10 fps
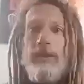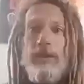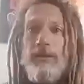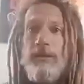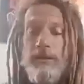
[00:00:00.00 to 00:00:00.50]

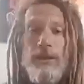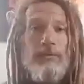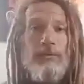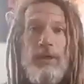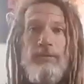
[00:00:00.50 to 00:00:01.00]
does.
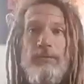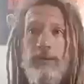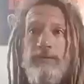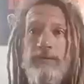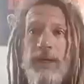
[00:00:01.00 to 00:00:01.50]
They've
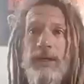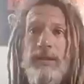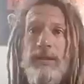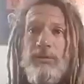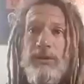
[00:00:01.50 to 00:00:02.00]
vetted
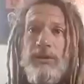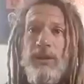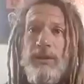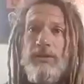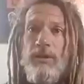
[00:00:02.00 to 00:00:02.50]
this with
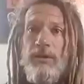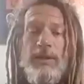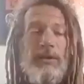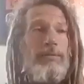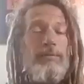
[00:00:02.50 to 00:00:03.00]
science already.